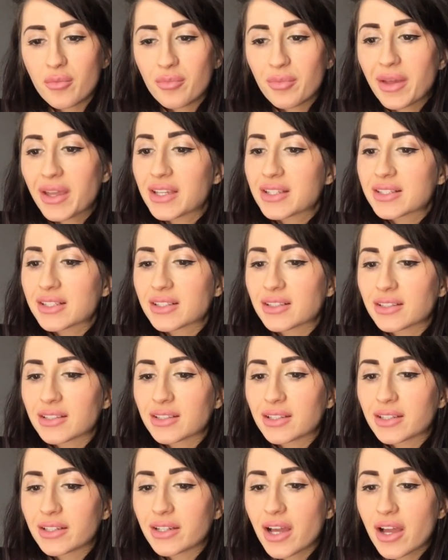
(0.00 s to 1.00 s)

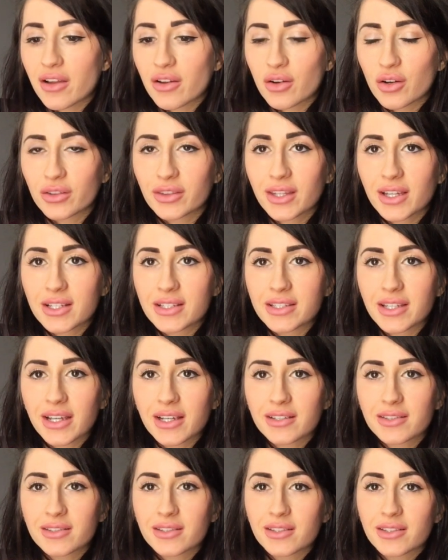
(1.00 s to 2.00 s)
Basically, I got that
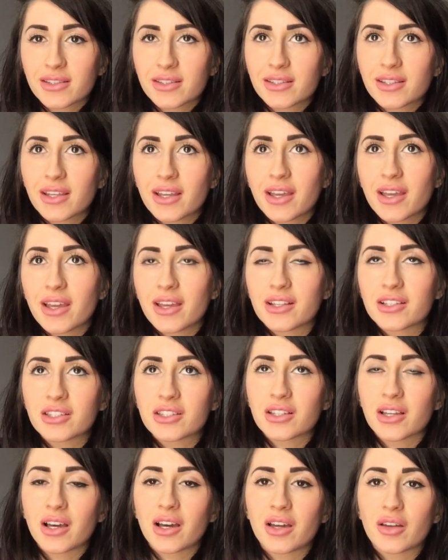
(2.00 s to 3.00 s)
Dexa scan
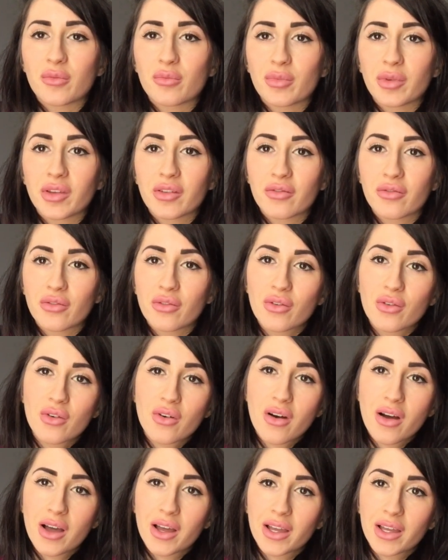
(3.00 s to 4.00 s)
done
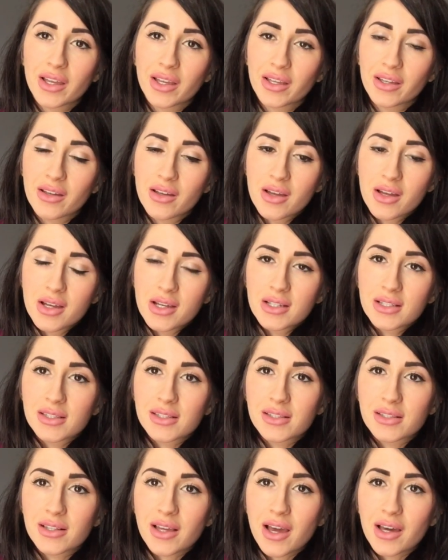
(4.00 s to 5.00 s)
before I
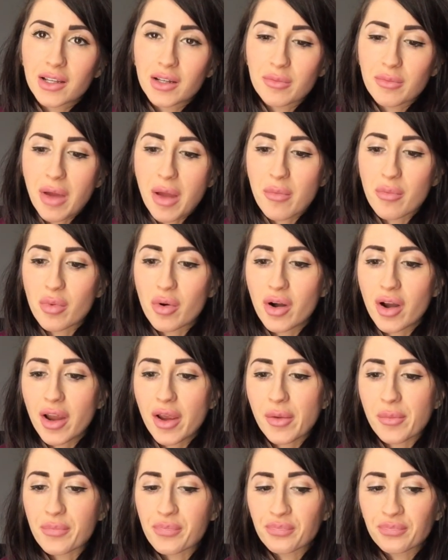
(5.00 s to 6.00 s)
started my
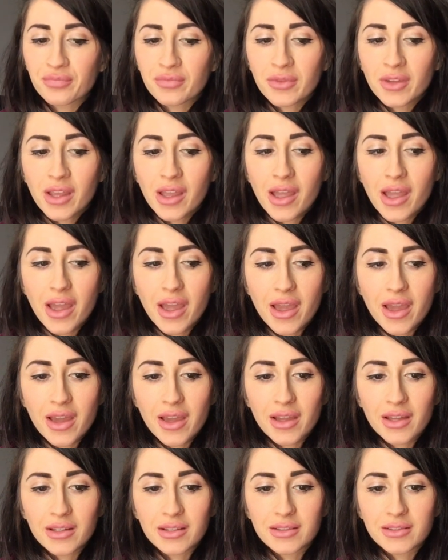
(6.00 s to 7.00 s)
prep,
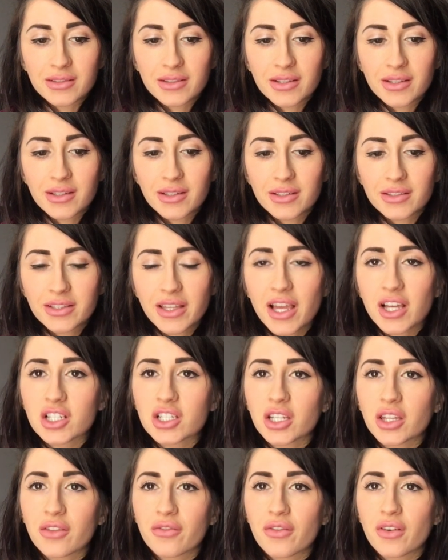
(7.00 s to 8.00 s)
and it's
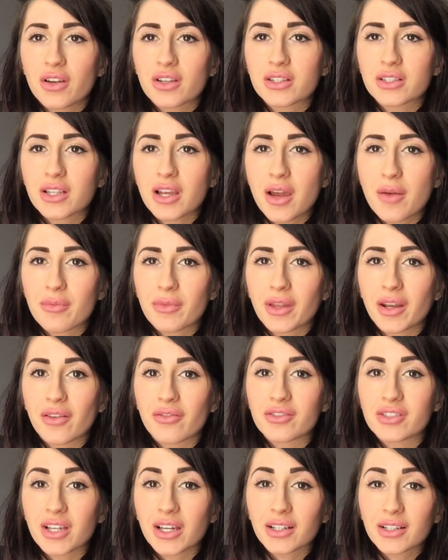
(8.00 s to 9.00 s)
actually the first time that
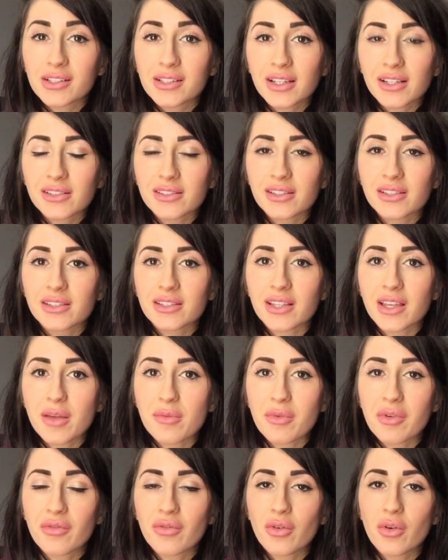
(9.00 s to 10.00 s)
I've done a Dexa scan
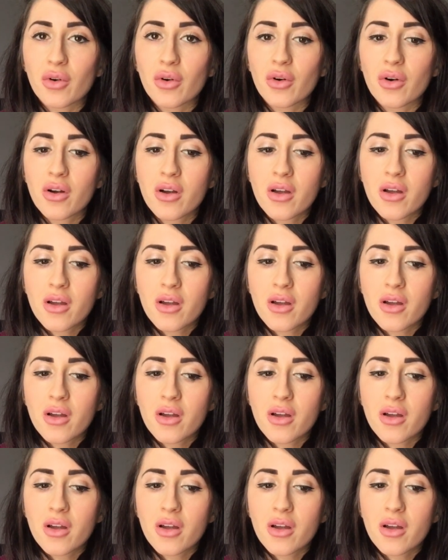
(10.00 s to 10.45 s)
before.